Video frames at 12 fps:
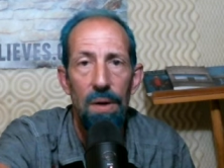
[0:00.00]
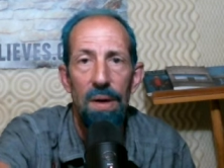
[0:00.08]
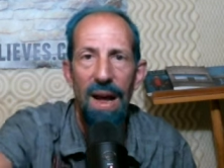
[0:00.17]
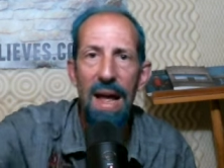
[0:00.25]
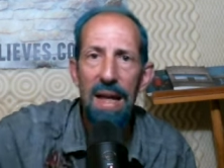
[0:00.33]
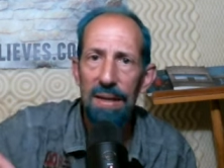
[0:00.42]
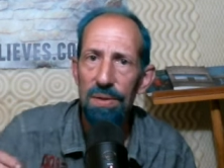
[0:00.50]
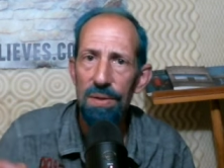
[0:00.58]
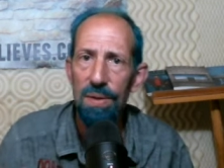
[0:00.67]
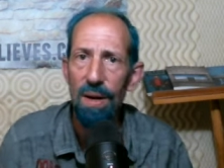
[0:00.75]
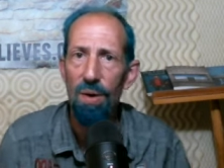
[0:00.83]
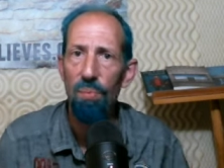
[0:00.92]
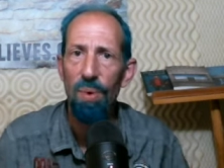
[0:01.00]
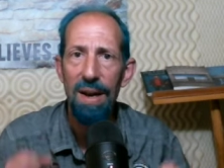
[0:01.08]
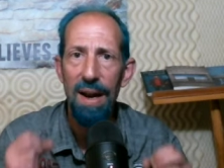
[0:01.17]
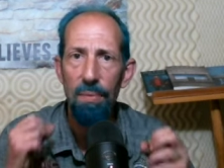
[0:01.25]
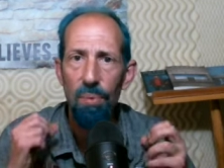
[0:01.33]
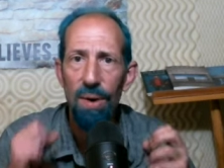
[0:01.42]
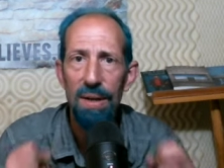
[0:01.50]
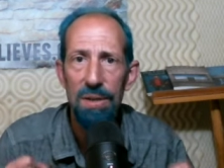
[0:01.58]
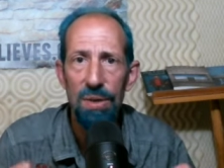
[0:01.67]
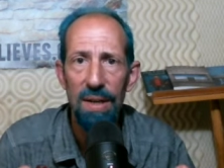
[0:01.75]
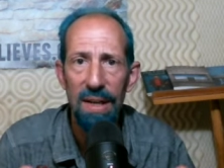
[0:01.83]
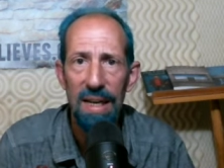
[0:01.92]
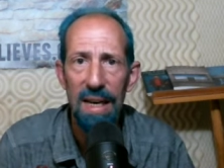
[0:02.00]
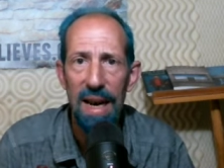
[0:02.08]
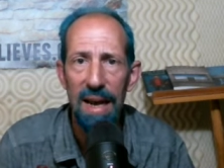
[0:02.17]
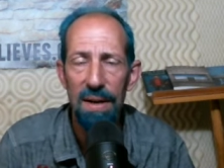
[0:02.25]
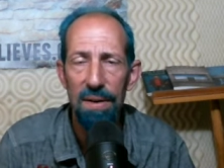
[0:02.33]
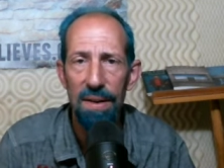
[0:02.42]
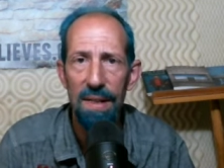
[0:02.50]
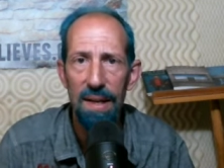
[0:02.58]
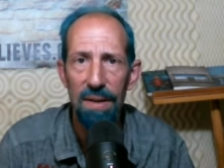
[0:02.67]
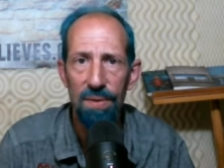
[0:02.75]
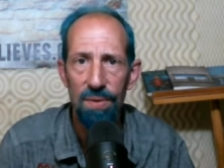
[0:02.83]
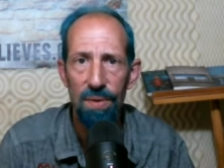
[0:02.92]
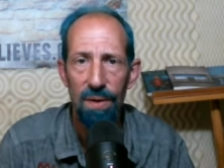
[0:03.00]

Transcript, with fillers: And so what I want you to get out of this